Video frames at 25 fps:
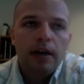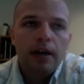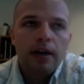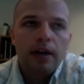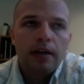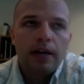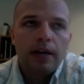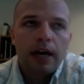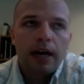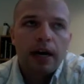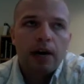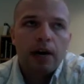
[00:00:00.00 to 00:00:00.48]

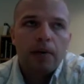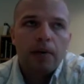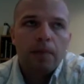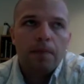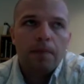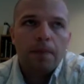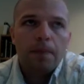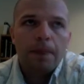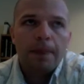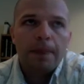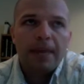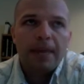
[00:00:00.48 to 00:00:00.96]
Now,
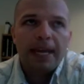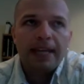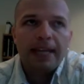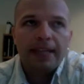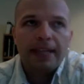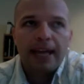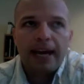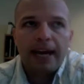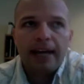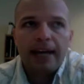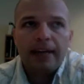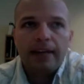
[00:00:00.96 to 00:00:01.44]
take
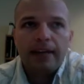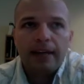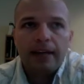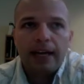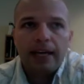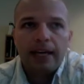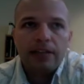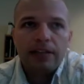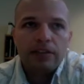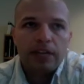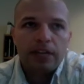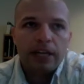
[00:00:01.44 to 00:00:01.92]
that
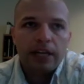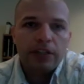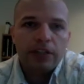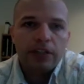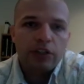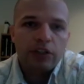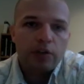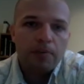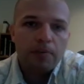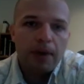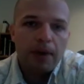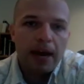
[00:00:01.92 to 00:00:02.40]
as
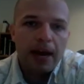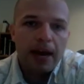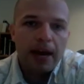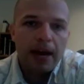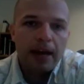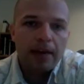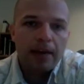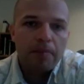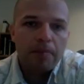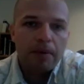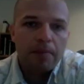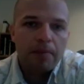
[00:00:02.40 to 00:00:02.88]
you
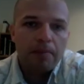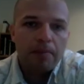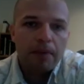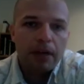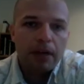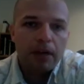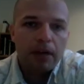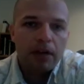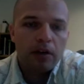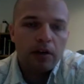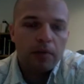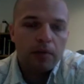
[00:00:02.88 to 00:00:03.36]
may.
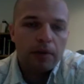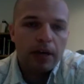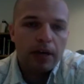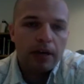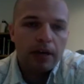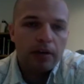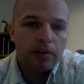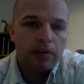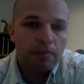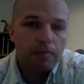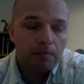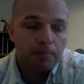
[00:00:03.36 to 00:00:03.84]

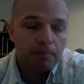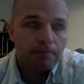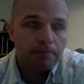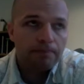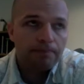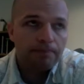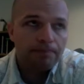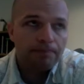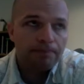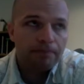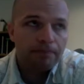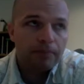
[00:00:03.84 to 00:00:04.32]
You
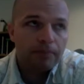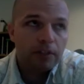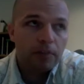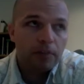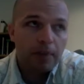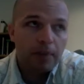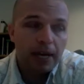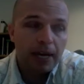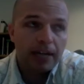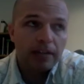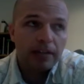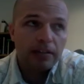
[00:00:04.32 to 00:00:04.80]

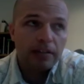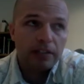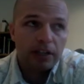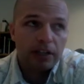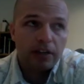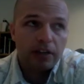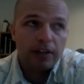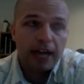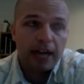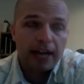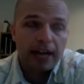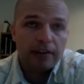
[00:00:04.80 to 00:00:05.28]
may
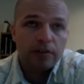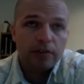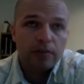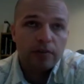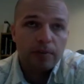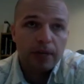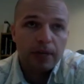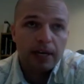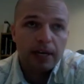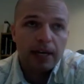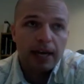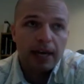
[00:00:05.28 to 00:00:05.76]
consider that to
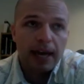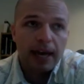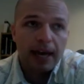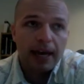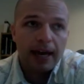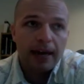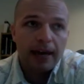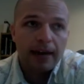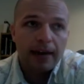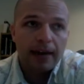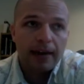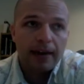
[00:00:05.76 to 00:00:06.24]

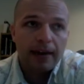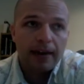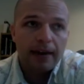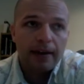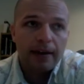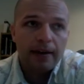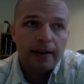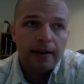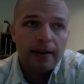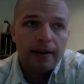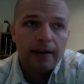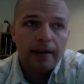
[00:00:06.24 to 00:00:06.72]
be
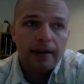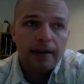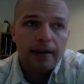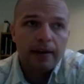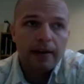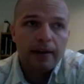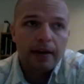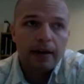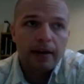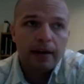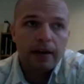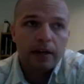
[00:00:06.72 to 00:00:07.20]

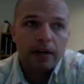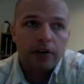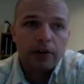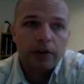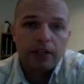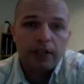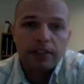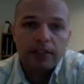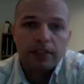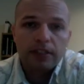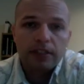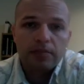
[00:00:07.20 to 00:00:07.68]
a
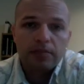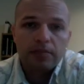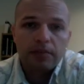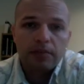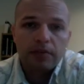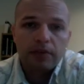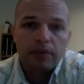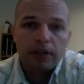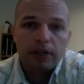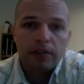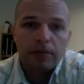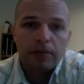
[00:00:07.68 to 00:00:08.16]
criticism of
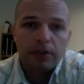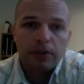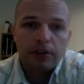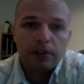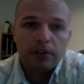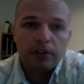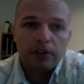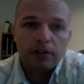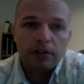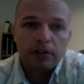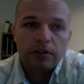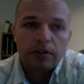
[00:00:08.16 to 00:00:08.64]
the
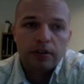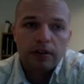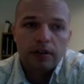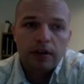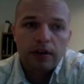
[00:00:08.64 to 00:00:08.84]
commissioners.